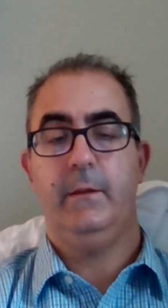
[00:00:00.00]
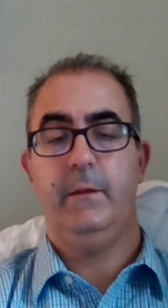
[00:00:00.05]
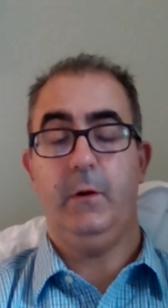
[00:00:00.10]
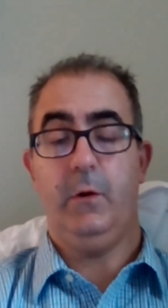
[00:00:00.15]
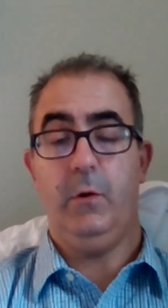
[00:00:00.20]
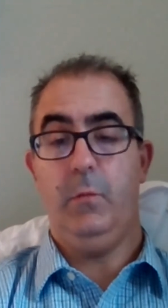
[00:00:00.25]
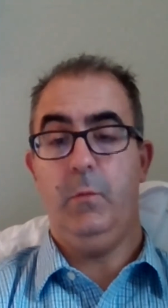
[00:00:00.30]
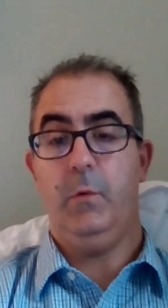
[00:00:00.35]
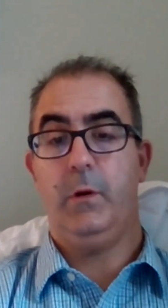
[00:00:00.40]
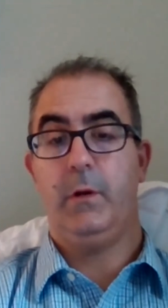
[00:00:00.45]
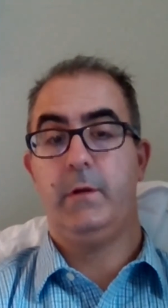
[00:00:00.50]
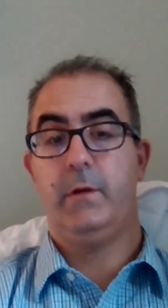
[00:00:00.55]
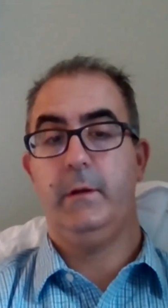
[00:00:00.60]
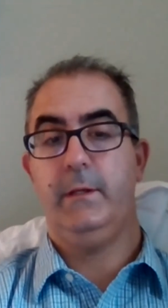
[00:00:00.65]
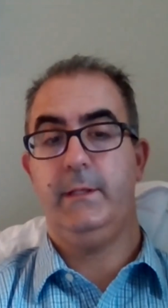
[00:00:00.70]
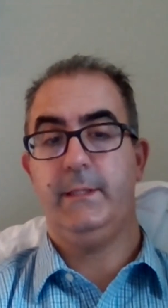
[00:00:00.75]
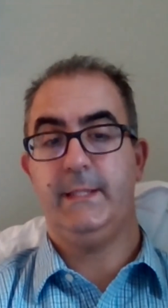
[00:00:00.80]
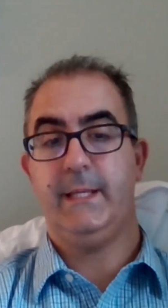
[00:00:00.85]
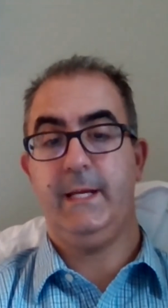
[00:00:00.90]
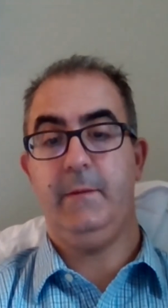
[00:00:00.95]
the homework
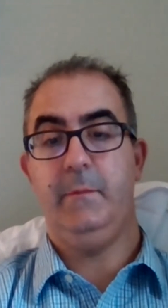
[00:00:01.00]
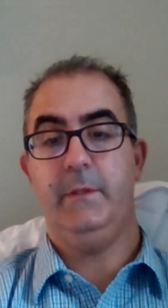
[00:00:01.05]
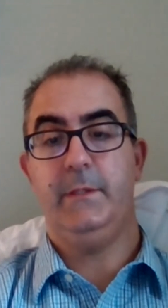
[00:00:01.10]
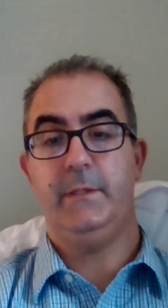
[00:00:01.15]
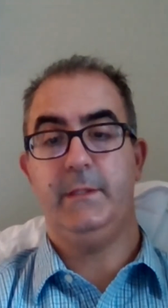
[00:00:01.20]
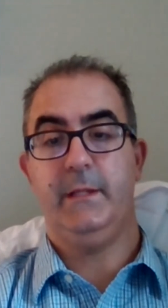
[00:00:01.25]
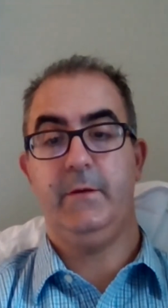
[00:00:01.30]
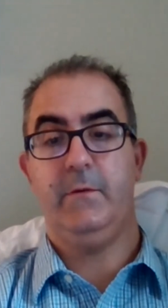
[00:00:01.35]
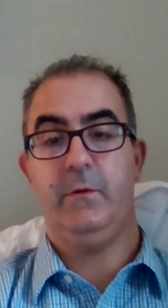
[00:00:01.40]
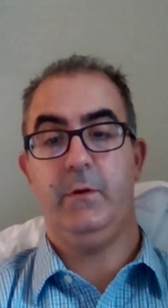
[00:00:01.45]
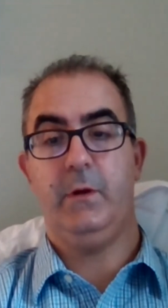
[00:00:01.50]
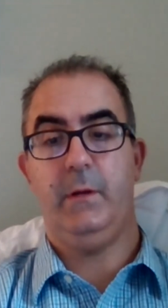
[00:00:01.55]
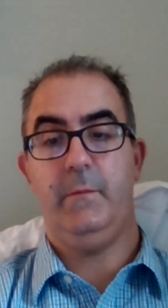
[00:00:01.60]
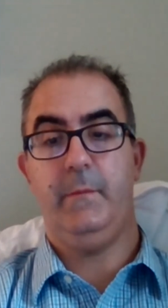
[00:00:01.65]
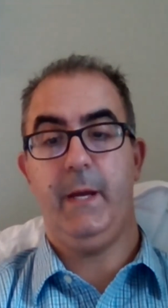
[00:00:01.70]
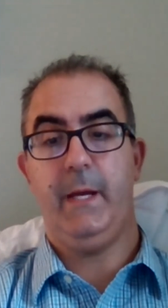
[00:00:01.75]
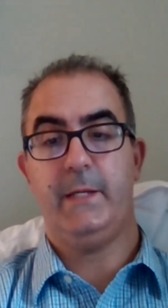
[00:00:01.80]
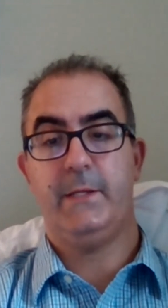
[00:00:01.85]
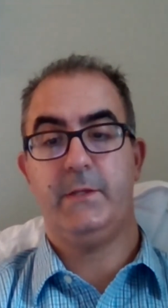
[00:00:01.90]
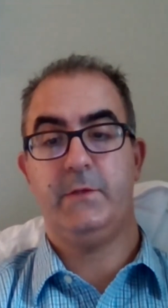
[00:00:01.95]
assignments that are
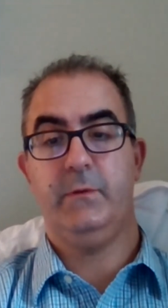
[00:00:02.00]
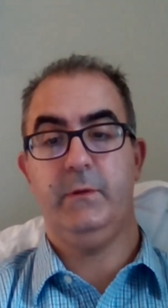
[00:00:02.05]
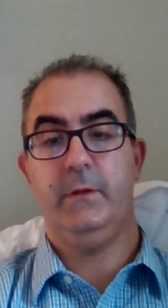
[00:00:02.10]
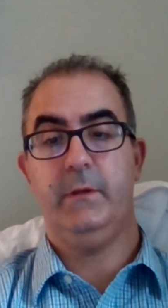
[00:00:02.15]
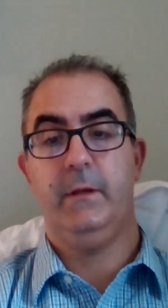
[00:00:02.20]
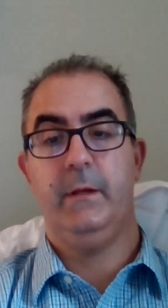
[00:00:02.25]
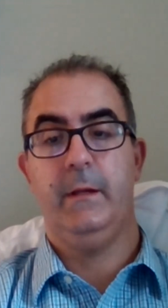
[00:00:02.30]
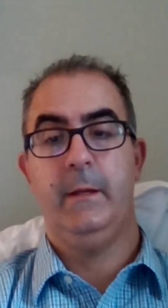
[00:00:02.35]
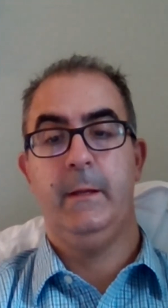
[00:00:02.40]
on mastering.